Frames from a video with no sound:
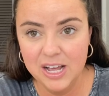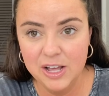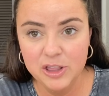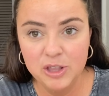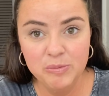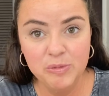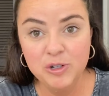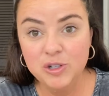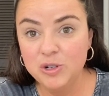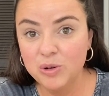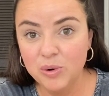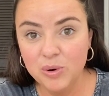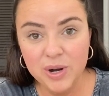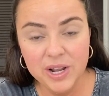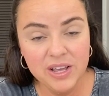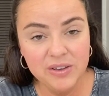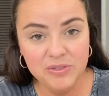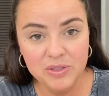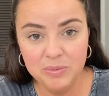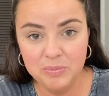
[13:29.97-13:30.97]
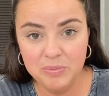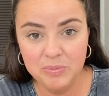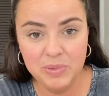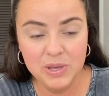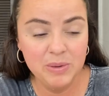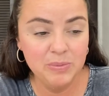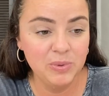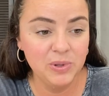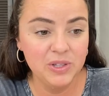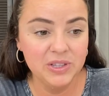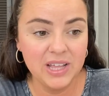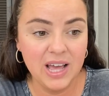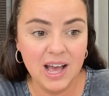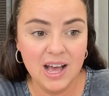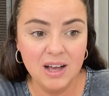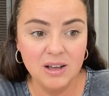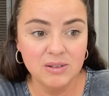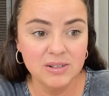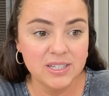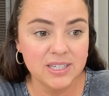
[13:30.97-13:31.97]
The majority of the people in the
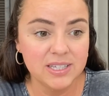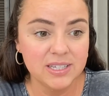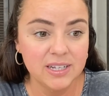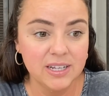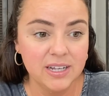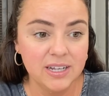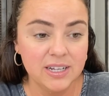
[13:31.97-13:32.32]
house,